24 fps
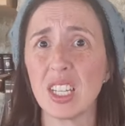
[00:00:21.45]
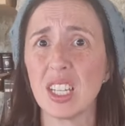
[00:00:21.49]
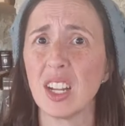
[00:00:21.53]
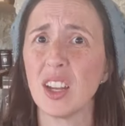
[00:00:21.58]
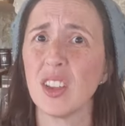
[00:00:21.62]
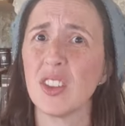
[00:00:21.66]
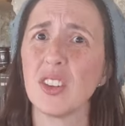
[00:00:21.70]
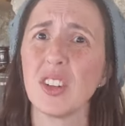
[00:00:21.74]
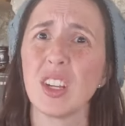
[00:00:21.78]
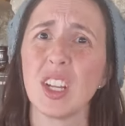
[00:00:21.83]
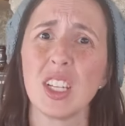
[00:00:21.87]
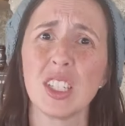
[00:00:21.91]
And then
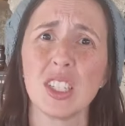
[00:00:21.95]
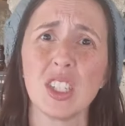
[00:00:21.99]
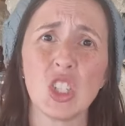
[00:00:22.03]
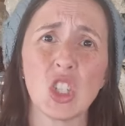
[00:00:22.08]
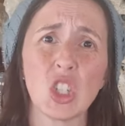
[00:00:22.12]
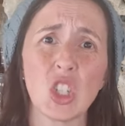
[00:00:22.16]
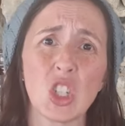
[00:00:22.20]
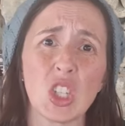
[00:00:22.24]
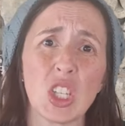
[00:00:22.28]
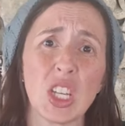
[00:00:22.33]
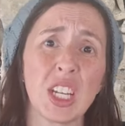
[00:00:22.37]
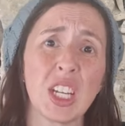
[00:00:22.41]
other days it's
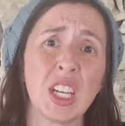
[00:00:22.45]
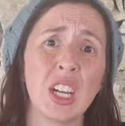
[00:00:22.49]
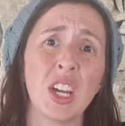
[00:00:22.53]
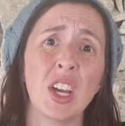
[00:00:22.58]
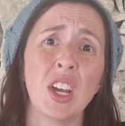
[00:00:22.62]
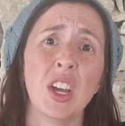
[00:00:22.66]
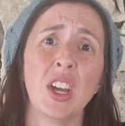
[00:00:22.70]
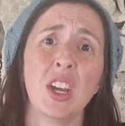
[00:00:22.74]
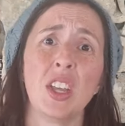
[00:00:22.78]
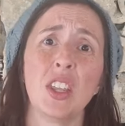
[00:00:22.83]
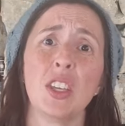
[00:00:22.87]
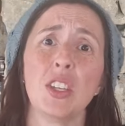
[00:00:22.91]
just like
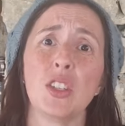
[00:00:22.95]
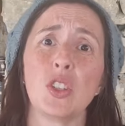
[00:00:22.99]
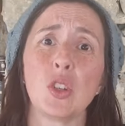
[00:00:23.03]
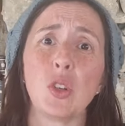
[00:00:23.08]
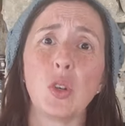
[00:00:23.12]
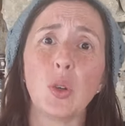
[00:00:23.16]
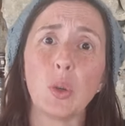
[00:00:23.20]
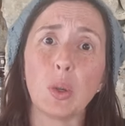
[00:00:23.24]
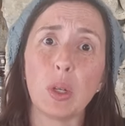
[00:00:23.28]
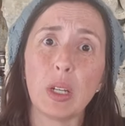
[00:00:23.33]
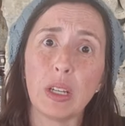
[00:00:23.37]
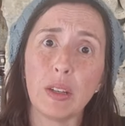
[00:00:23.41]
this
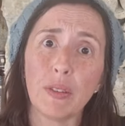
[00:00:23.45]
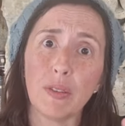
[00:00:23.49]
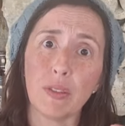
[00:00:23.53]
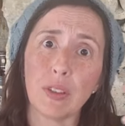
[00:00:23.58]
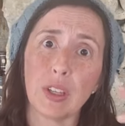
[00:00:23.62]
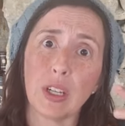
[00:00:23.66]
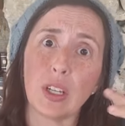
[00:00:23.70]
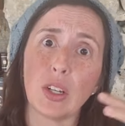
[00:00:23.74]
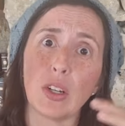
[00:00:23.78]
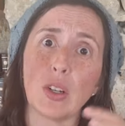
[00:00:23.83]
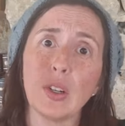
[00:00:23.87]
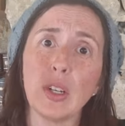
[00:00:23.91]

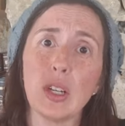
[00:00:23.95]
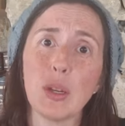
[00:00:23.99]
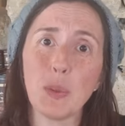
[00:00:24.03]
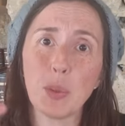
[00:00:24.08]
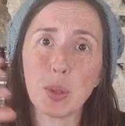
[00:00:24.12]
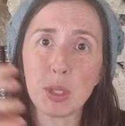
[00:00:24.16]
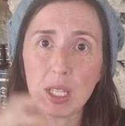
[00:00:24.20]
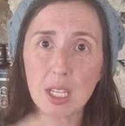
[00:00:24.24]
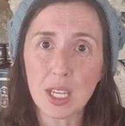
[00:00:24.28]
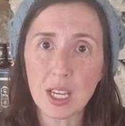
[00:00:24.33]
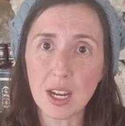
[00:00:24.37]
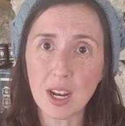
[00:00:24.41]
grief that
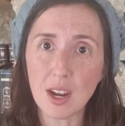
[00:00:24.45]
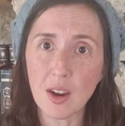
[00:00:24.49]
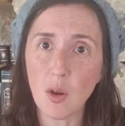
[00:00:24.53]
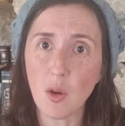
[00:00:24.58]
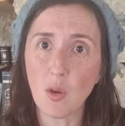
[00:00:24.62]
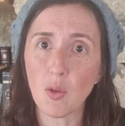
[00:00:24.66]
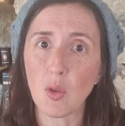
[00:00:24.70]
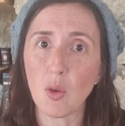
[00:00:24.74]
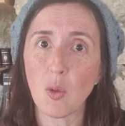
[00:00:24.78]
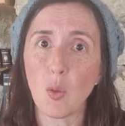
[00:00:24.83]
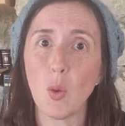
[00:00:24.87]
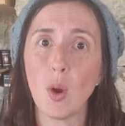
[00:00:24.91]
creeps in and
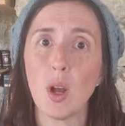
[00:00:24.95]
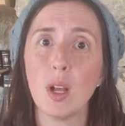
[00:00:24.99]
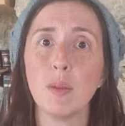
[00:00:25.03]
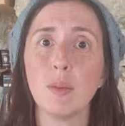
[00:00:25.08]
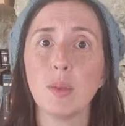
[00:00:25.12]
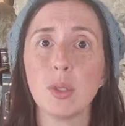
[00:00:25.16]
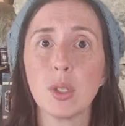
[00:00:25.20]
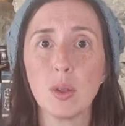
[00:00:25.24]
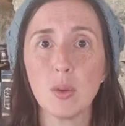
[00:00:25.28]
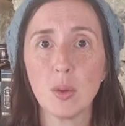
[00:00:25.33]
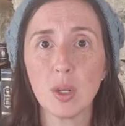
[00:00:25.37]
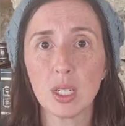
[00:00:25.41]

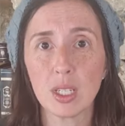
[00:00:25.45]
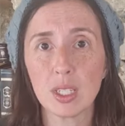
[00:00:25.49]
overwhelms you.